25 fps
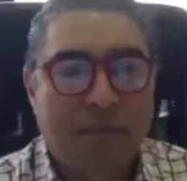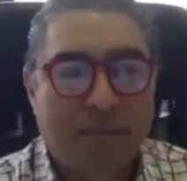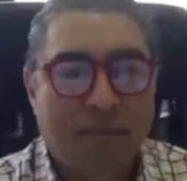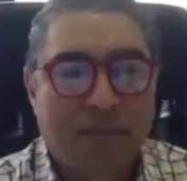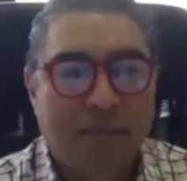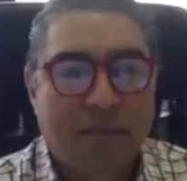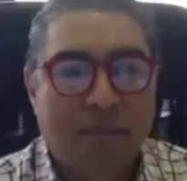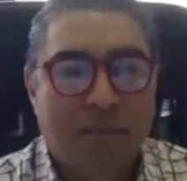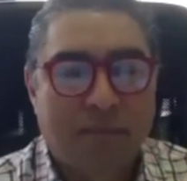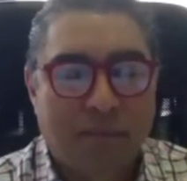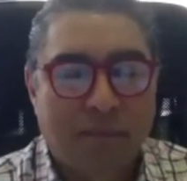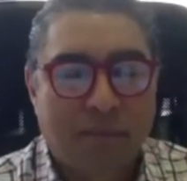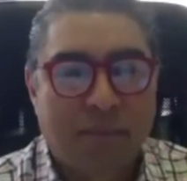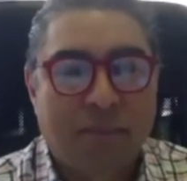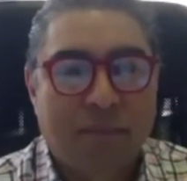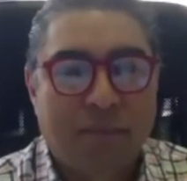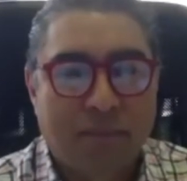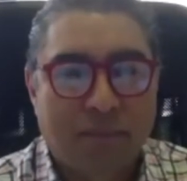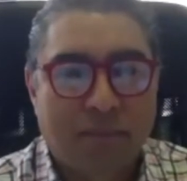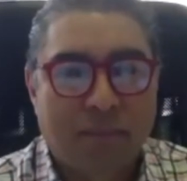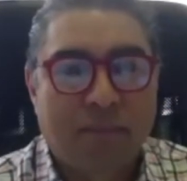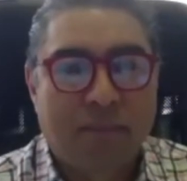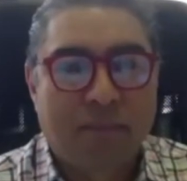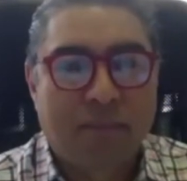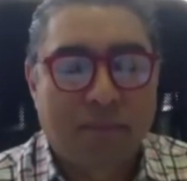do
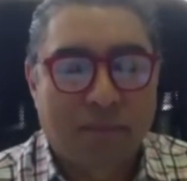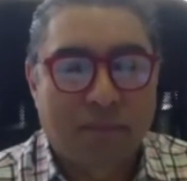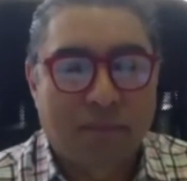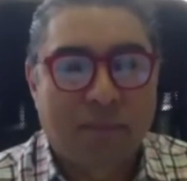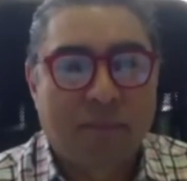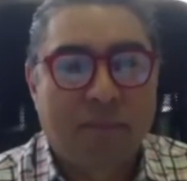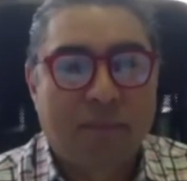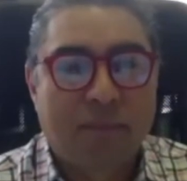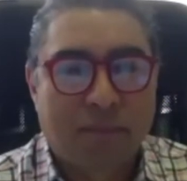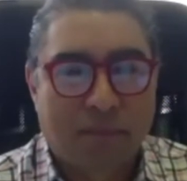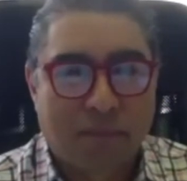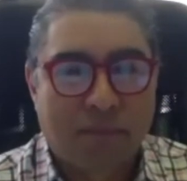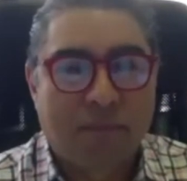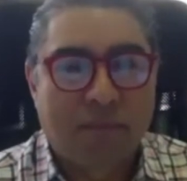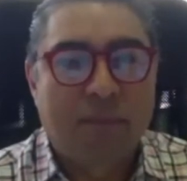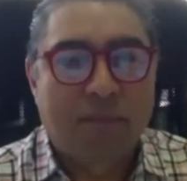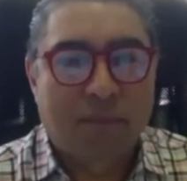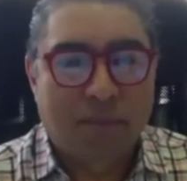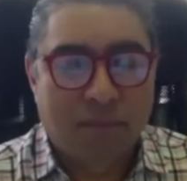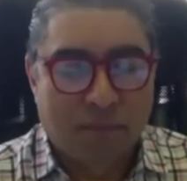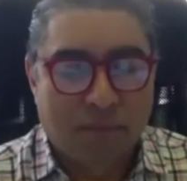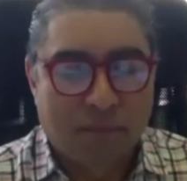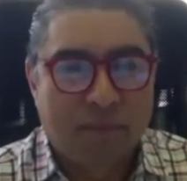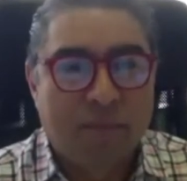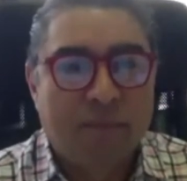snippets that
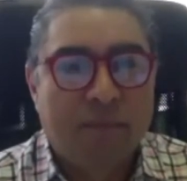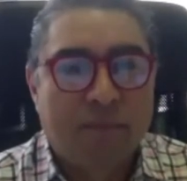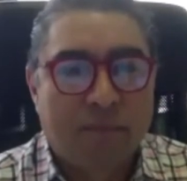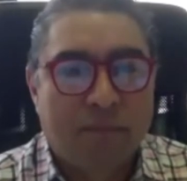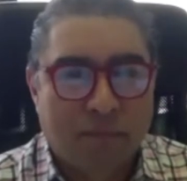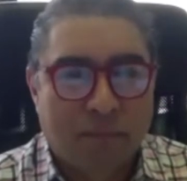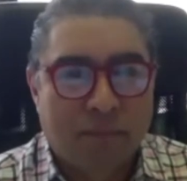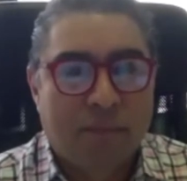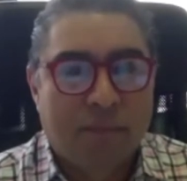are